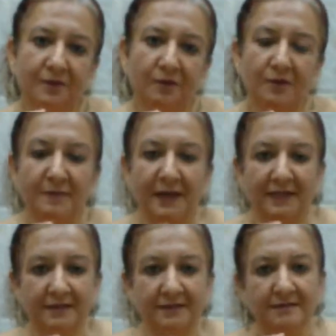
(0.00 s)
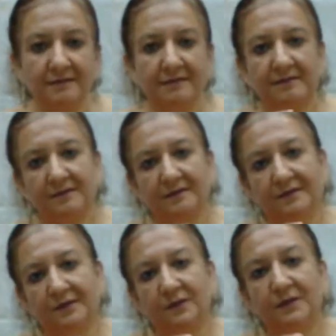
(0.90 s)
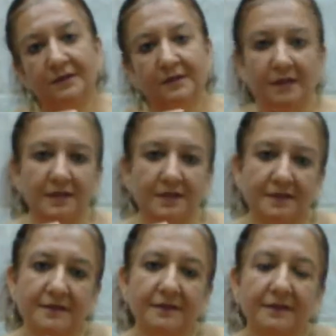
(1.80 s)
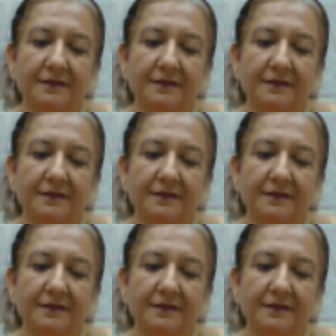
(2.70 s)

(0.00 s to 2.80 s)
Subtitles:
old patterns, old thoughts